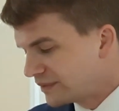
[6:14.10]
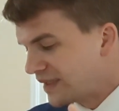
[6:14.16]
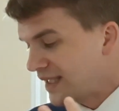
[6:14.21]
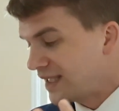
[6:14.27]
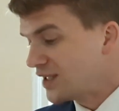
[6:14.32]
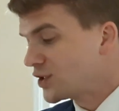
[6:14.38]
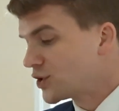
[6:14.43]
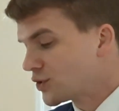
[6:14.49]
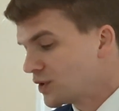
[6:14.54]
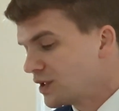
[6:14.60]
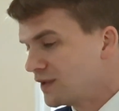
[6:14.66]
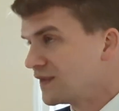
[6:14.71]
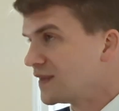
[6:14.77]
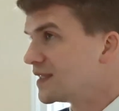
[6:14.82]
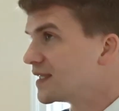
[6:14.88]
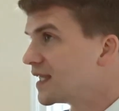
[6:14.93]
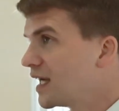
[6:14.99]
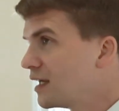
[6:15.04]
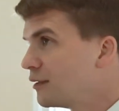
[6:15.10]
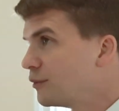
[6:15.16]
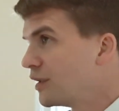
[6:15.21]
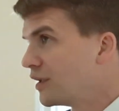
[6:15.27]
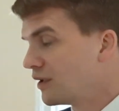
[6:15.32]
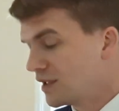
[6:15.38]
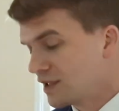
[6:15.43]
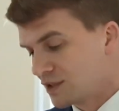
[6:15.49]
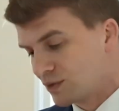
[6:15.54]
history of the time
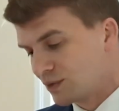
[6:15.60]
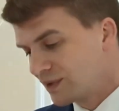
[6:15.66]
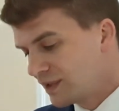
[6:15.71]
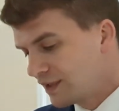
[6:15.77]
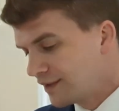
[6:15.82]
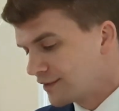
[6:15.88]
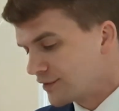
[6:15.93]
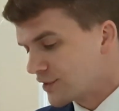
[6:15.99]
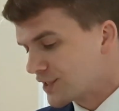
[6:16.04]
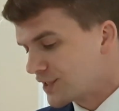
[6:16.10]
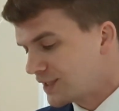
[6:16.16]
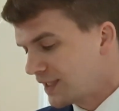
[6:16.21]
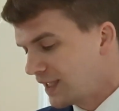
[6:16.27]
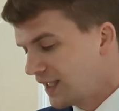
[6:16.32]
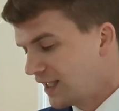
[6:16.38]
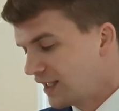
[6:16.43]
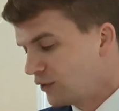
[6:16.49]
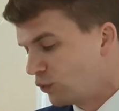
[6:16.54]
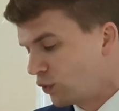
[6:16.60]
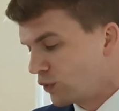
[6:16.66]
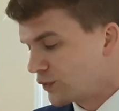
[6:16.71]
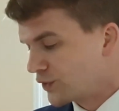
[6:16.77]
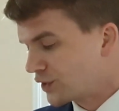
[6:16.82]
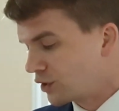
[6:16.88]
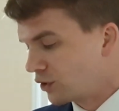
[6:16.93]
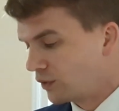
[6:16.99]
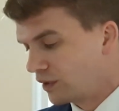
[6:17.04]
period to really understand what
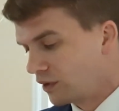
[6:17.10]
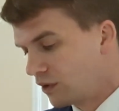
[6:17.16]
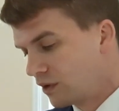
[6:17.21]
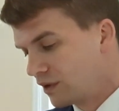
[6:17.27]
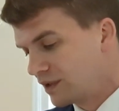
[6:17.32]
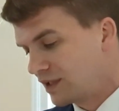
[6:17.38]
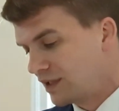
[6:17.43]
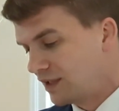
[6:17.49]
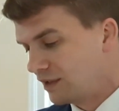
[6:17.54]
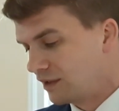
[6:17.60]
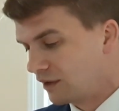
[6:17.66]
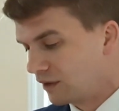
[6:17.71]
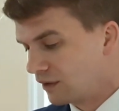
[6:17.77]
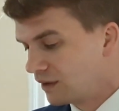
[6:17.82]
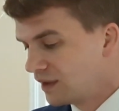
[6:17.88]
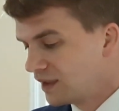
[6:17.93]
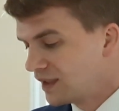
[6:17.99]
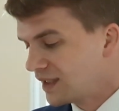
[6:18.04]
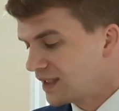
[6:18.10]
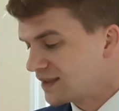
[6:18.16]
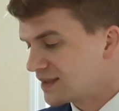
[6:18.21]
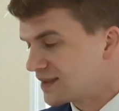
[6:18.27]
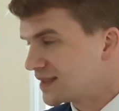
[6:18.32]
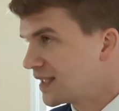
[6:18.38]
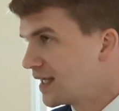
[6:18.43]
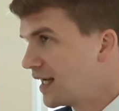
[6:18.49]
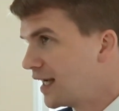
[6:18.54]
was going on here at
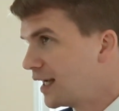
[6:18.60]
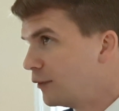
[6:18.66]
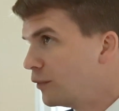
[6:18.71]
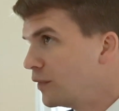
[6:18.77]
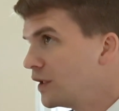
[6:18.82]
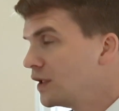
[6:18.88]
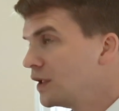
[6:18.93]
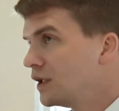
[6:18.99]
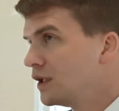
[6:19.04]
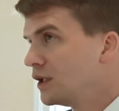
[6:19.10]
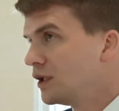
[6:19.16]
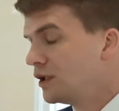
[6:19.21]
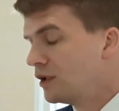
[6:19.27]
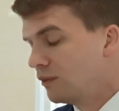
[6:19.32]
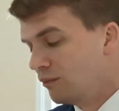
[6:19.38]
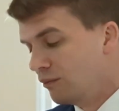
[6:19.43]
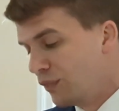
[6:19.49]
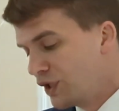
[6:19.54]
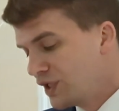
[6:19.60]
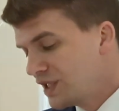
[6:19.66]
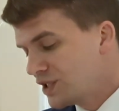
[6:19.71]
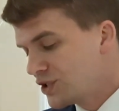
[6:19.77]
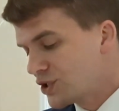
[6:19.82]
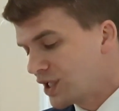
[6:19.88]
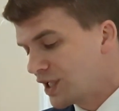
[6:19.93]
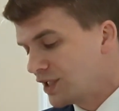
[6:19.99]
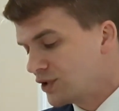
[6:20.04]
the time, money
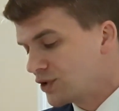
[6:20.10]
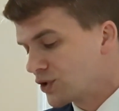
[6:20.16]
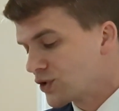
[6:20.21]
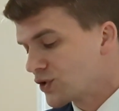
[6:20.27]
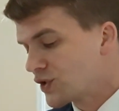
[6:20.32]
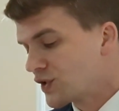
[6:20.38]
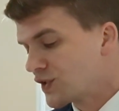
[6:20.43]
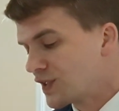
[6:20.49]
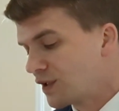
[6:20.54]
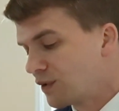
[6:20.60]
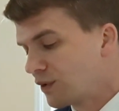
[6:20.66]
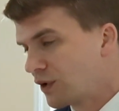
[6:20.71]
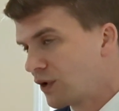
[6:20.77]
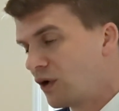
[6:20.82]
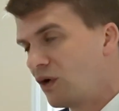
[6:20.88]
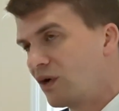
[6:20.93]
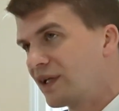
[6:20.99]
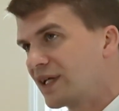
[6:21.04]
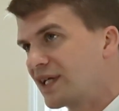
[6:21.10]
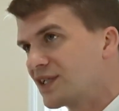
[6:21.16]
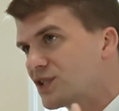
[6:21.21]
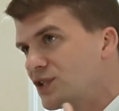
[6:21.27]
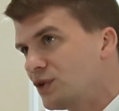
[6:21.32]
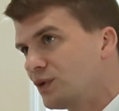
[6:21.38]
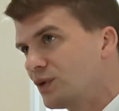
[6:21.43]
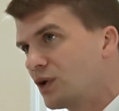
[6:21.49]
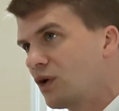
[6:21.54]
changers, as they were called, I
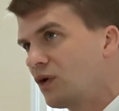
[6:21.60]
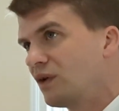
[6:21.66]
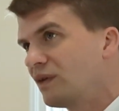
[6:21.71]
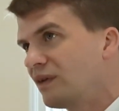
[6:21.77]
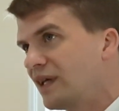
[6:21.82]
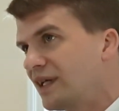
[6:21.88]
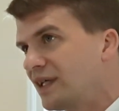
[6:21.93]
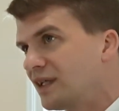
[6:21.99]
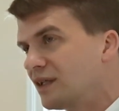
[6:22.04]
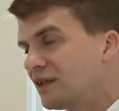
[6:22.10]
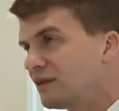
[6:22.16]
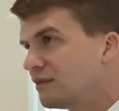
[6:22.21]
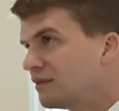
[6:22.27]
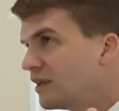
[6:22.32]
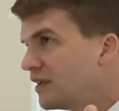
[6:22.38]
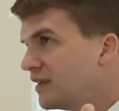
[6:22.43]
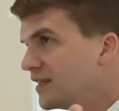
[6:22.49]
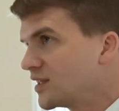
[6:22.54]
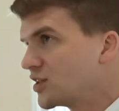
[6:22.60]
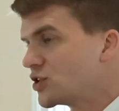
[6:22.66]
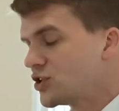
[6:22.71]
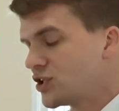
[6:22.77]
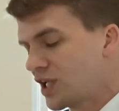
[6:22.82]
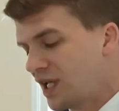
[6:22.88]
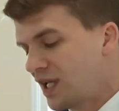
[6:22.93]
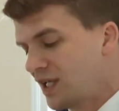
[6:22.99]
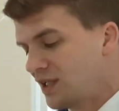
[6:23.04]
guess you'd call it like a, an
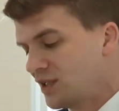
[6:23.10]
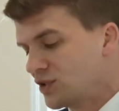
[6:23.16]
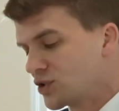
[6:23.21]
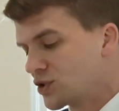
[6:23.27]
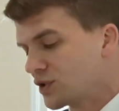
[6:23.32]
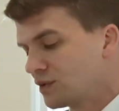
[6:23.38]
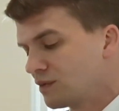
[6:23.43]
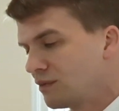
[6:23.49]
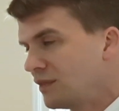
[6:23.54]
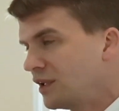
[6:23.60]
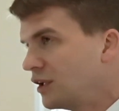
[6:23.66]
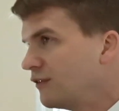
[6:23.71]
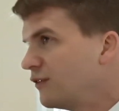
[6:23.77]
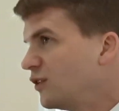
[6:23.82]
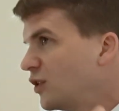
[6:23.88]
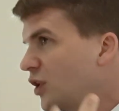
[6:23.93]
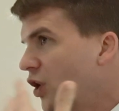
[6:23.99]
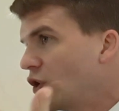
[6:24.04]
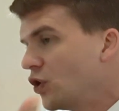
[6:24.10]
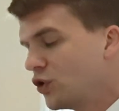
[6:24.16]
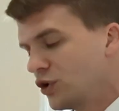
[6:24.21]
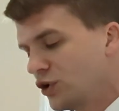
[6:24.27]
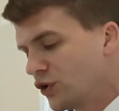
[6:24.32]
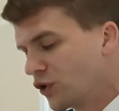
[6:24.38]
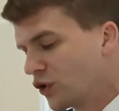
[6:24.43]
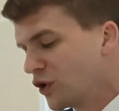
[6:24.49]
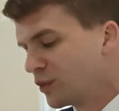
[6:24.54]
exchange. You know, if you go
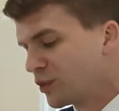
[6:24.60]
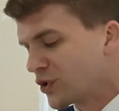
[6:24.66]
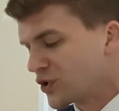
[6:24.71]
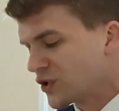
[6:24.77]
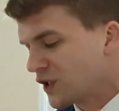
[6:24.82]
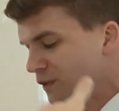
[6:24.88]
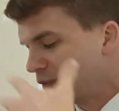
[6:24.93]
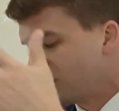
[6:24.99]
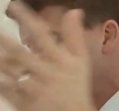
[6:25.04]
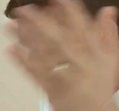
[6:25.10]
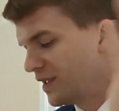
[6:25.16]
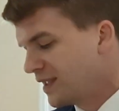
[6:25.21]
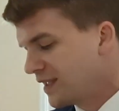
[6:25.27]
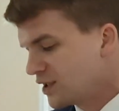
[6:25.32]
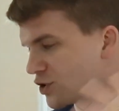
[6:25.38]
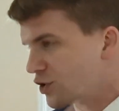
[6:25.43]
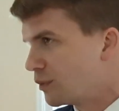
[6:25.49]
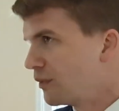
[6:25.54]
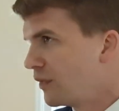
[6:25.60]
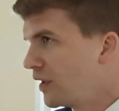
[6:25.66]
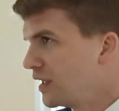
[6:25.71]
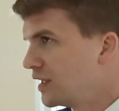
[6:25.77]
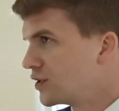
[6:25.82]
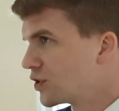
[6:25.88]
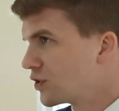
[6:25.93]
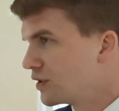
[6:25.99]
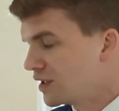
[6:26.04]
to Europe or something, you need to get your
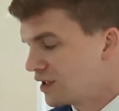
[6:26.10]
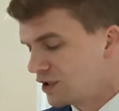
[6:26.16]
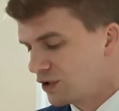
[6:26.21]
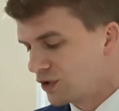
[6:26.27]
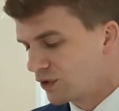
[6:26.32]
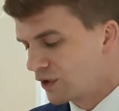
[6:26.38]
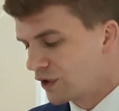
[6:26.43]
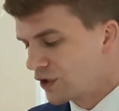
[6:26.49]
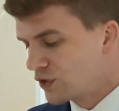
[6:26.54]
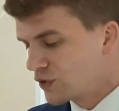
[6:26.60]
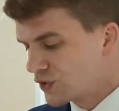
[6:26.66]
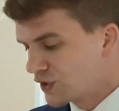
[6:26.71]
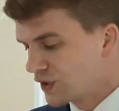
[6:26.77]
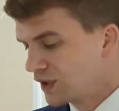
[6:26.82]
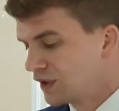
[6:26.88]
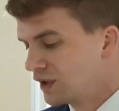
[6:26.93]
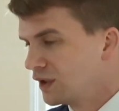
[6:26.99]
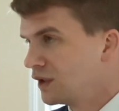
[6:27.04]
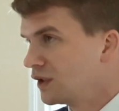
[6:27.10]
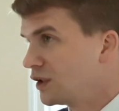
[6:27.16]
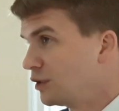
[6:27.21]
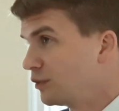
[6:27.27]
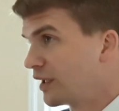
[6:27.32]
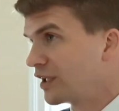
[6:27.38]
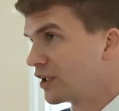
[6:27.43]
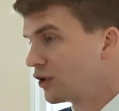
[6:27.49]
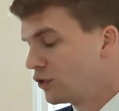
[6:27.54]
money turned into euros. You
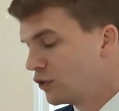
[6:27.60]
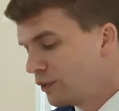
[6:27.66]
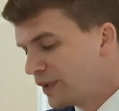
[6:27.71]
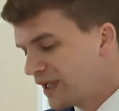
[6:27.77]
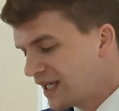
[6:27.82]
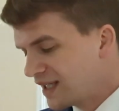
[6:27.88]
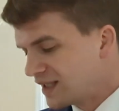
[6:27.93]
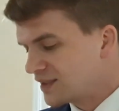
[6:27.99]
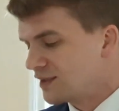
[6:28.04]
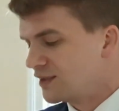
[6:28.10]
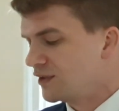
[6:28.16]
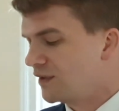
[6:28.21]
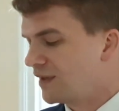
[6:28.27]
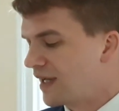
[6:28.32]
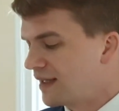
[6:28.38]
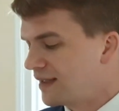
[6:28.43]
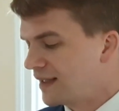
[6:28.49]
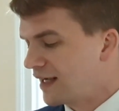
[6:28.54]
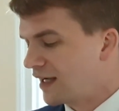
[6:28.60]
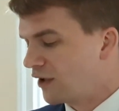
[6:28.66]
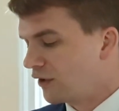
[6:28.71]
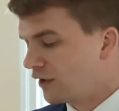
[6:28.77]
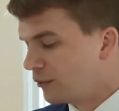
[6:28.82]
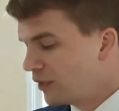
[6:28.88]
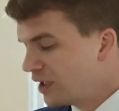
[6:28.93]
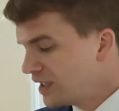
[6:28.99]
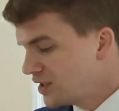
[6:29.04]
might go to a bank to do that now.
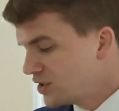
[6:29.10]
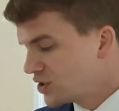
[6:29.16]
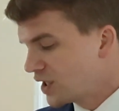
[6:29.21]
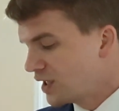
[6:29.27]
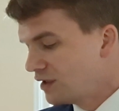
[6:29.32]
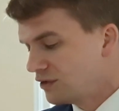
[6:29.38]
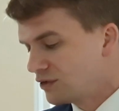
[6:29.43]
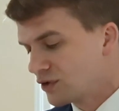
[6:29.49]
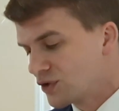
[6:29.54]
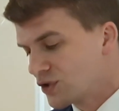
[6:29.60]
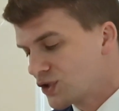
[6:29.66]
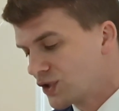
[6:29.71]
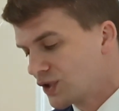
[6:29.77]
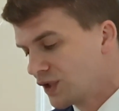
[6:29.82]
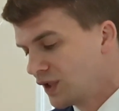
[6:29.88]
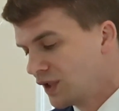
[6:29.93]
The money changers